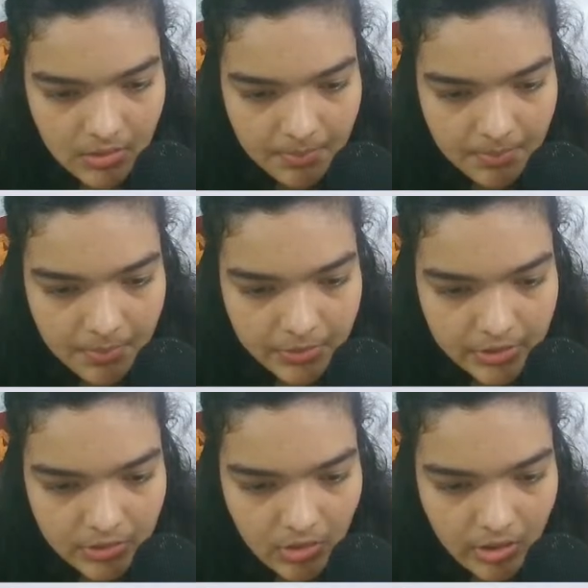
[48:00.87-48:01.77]
put
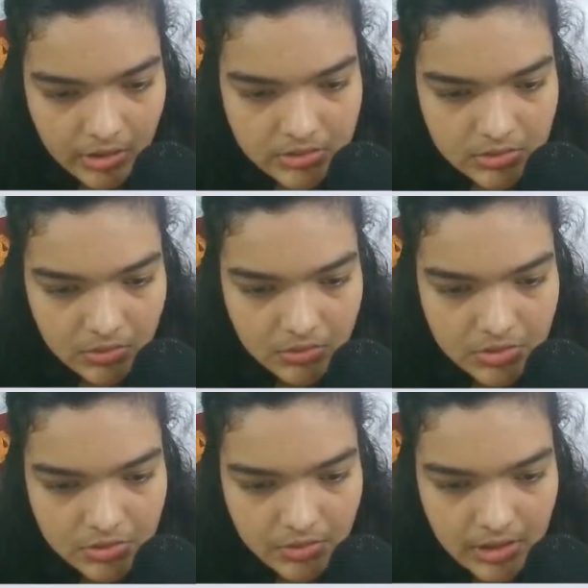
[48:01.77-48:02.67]
it on its own
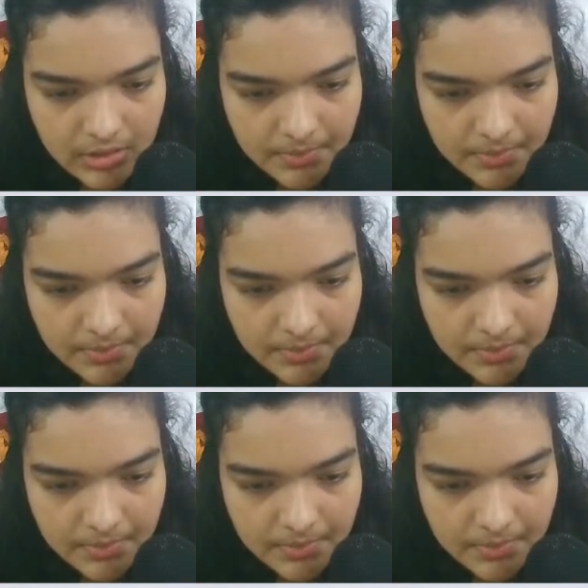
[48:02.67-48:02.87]
screen.